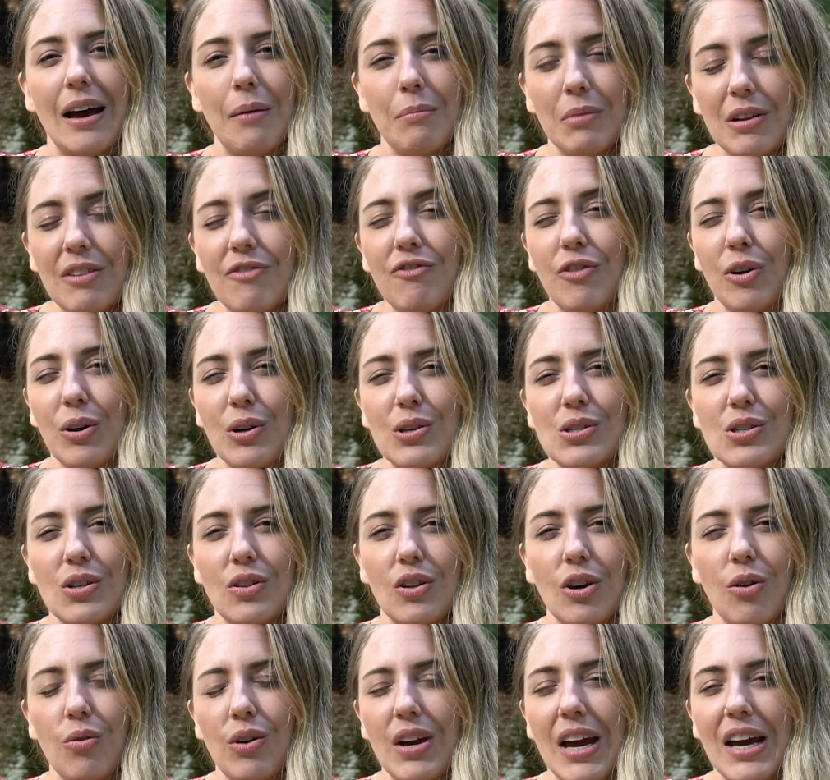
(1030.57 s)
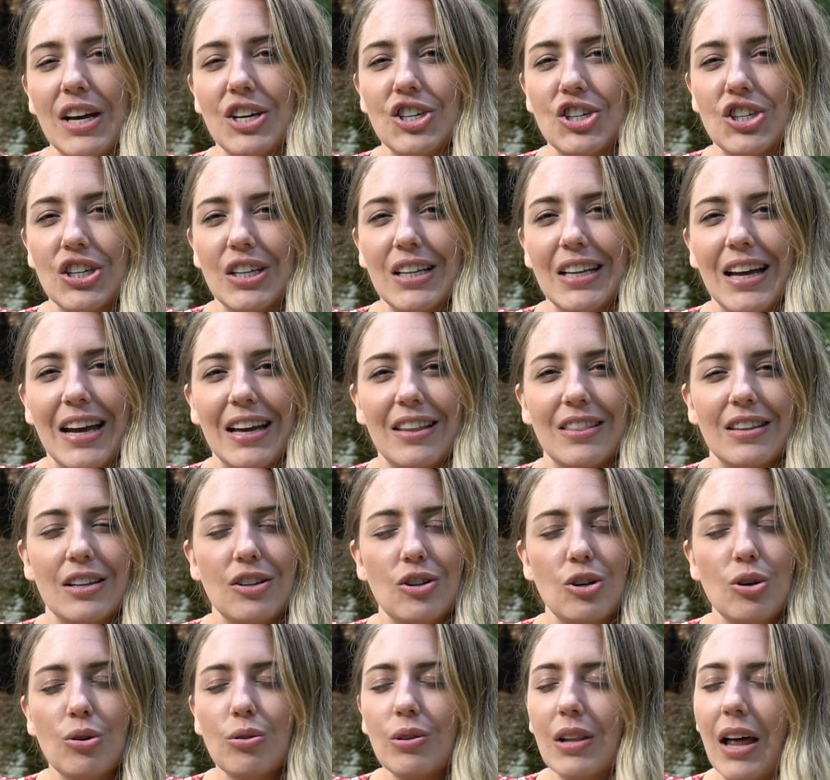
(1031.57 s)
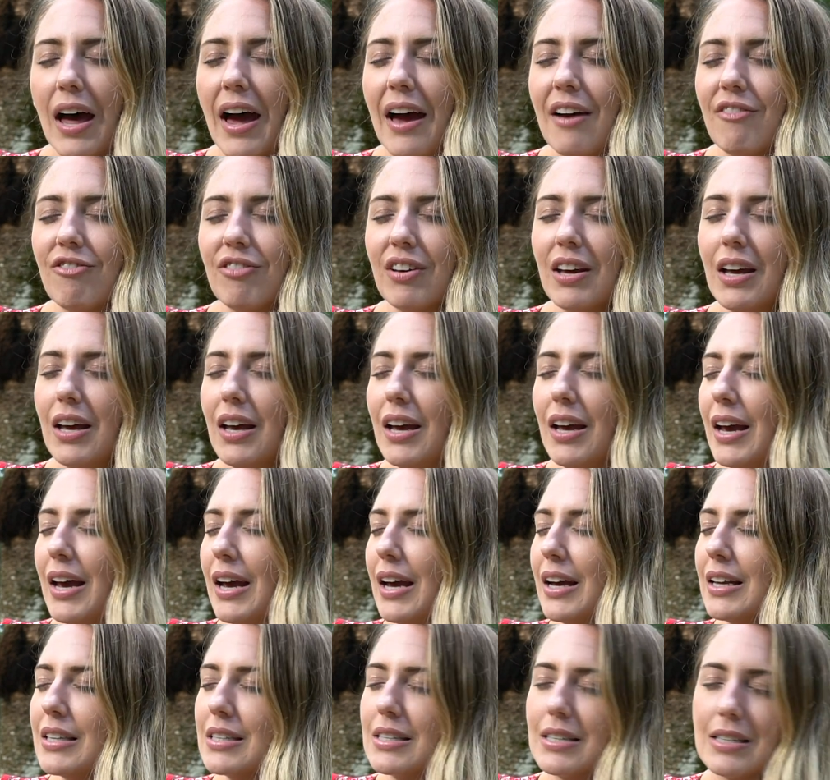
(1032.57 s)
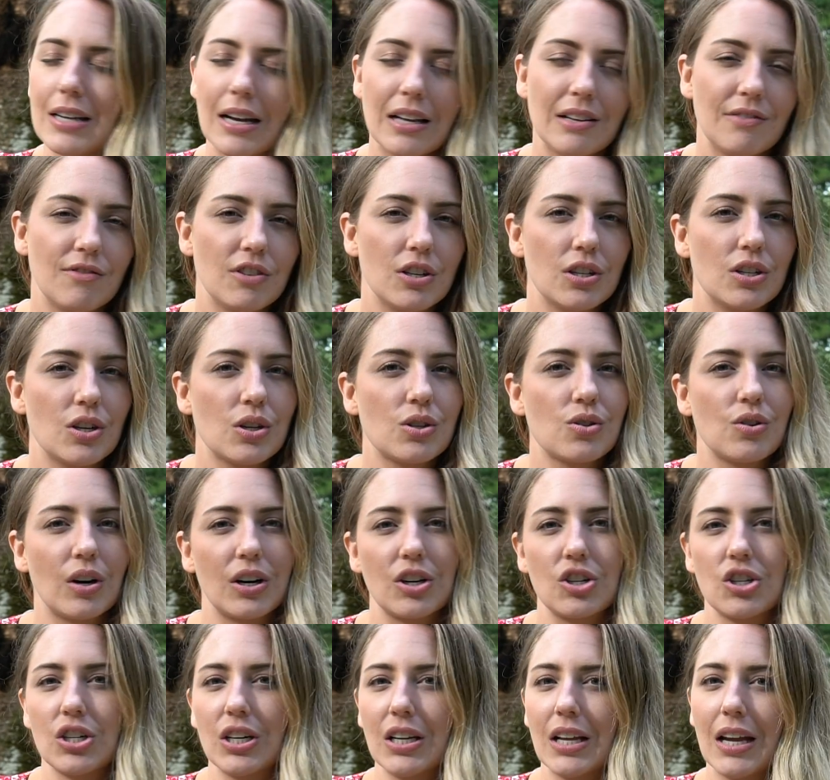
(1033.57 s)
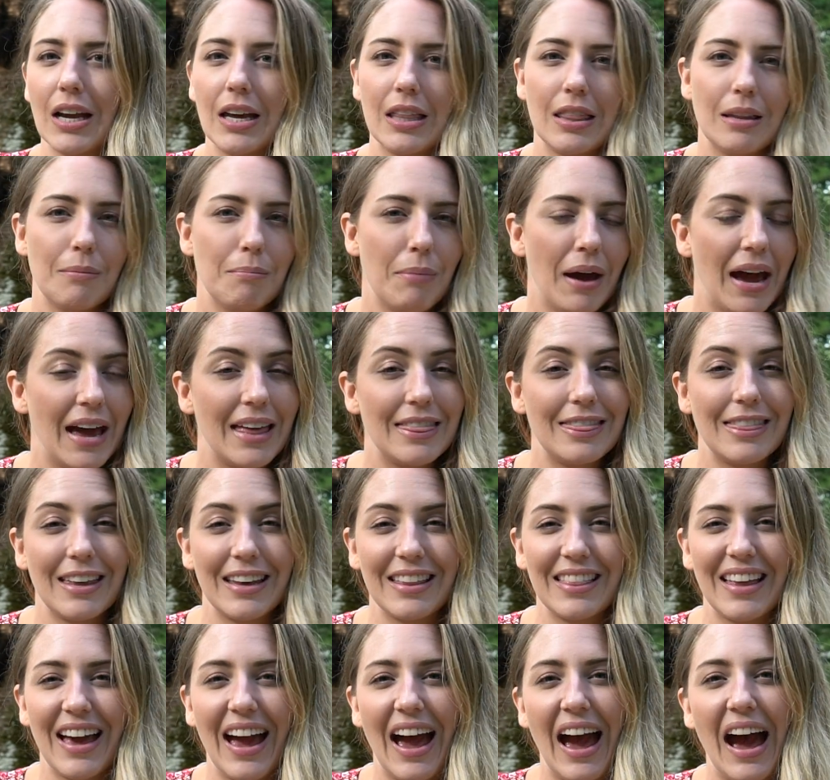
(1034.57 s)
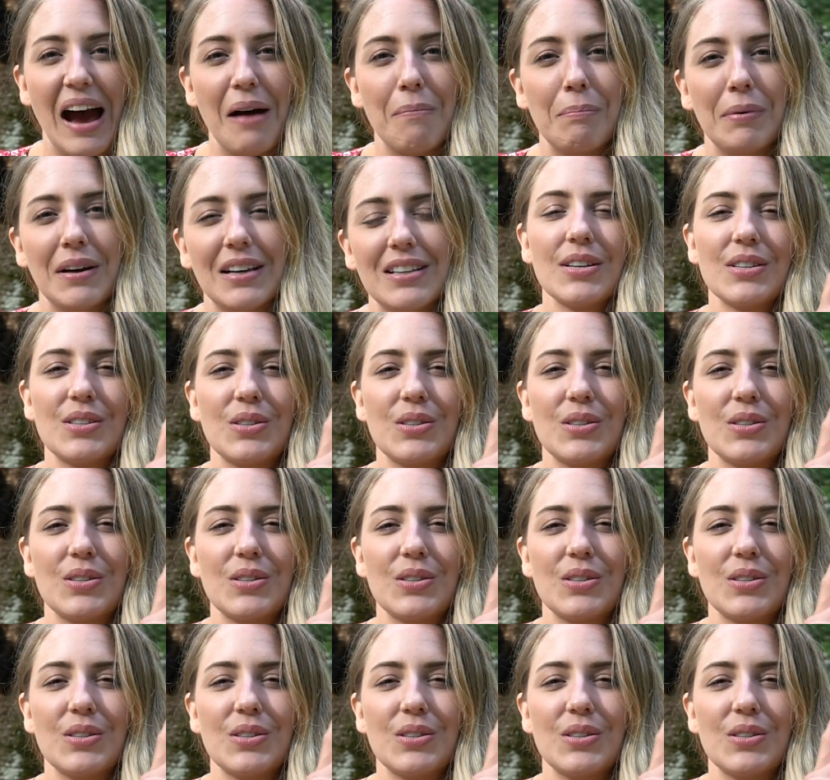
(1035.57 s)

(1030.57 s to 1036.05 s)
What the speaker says: I'm going to focus on the creation and the new life instead of the destruction and the bad thing that happened.